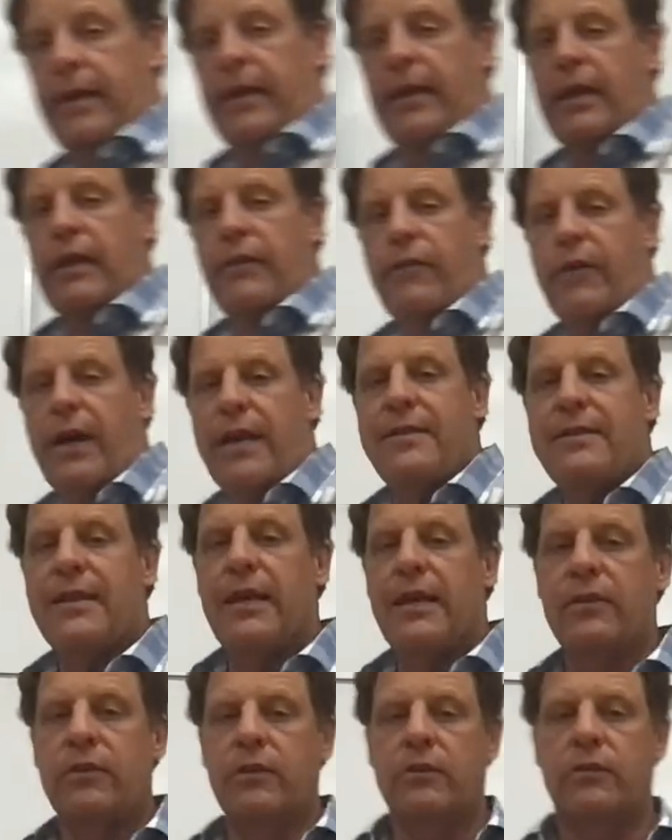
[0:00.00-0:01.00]
if I
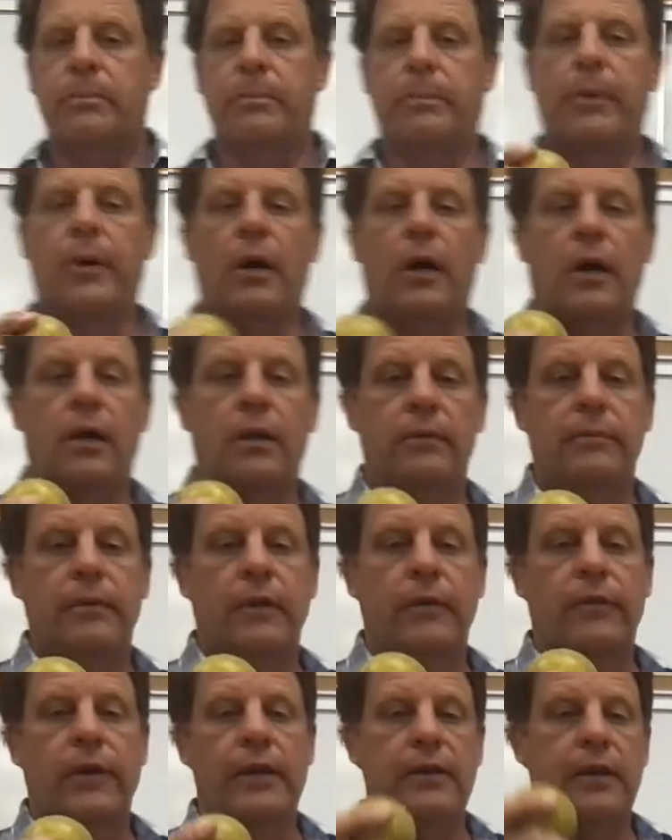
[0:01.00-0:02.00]
take this ball
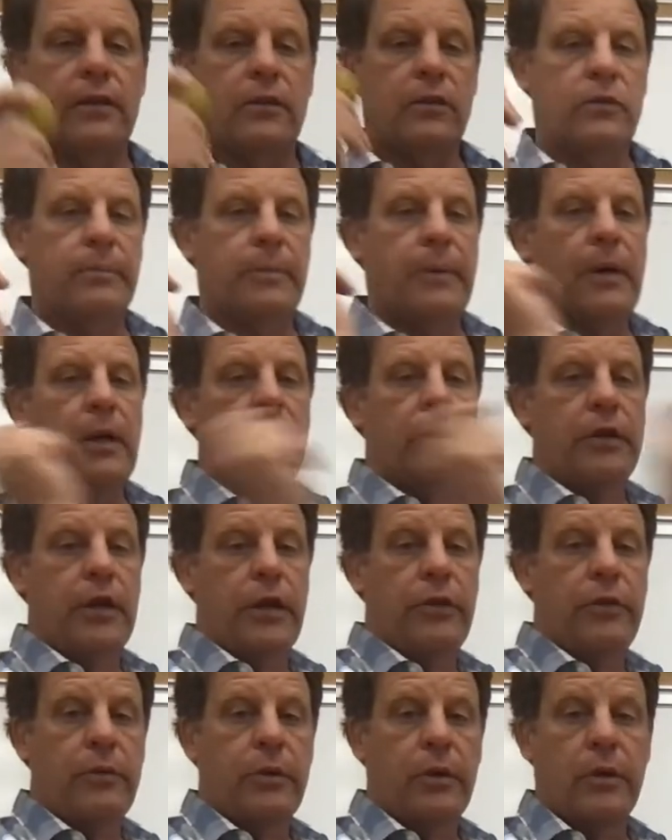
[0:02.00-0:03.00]
and I
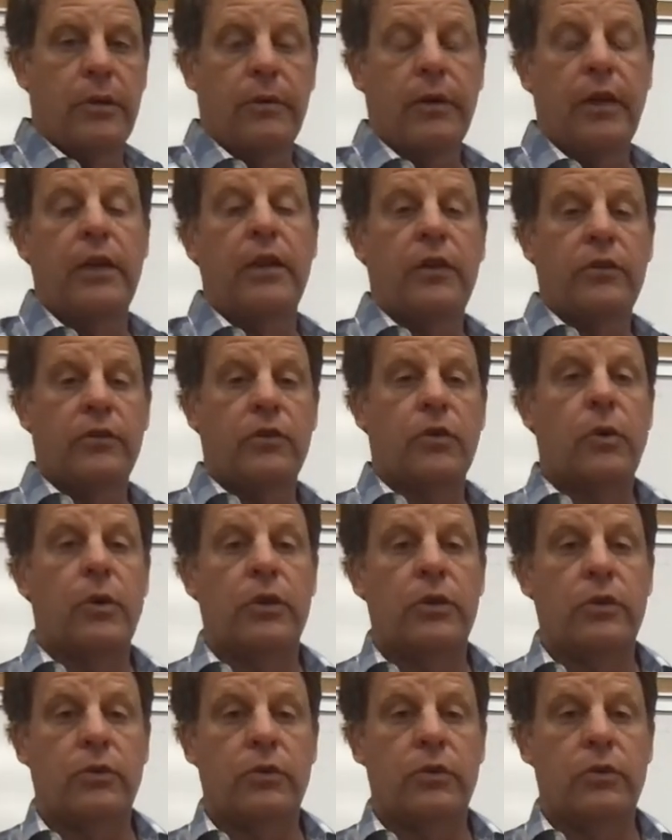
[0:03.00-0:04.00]
throw it, right, it's
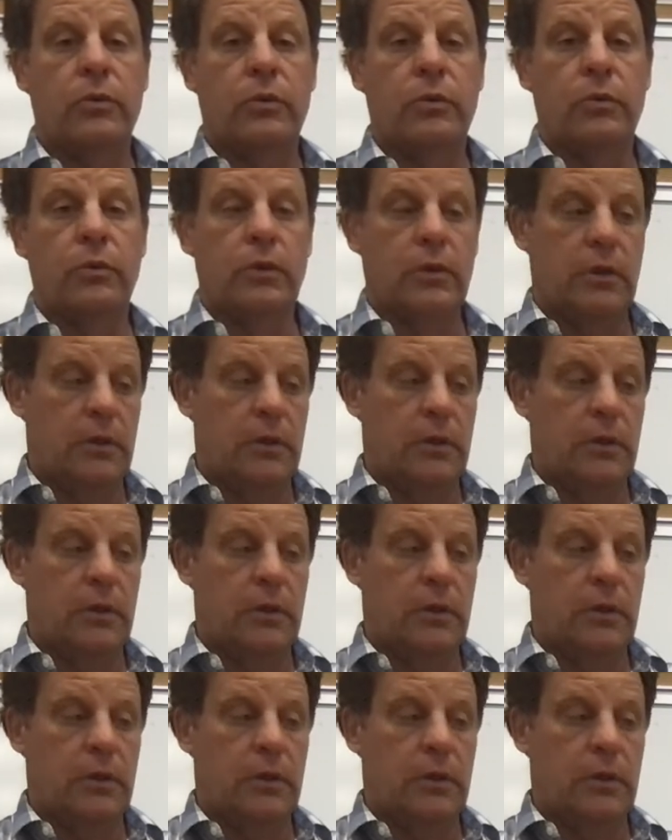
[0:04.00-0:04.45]
going to